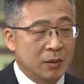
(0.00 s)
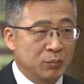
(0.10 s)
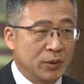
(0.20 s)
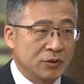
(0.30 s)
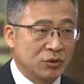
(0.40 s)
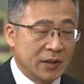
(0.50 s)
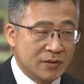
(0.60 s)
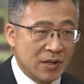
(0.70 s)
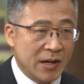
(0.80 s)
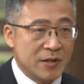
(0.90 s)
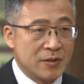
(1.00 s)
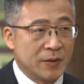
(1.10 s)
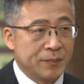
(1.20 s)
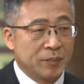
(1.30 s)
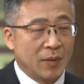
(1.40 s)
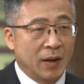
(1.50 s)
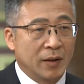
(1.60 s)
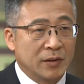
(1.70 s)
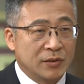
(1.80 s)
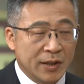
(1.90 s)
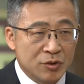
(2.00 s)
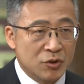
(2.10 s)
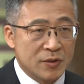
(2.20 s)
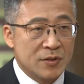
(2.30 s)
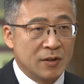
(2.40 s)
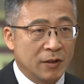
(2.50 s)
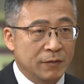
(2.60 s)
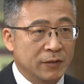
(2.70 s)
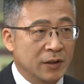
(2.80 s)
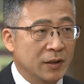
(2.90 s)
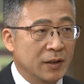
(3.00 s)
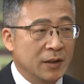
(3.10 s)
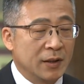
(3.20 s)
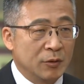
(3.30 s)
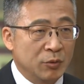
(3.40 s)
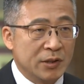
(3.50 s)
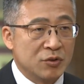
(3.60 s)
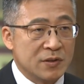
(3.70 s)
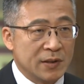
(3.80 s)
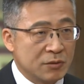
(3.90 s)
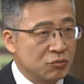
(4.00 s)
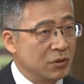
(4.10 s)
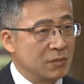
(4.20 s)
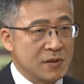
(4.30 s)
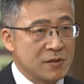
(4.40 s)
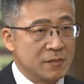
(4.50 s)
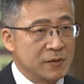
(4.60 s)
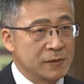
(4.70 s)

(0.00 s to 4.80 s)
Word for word: brush aside uh, the dangers of uh, religious extremism?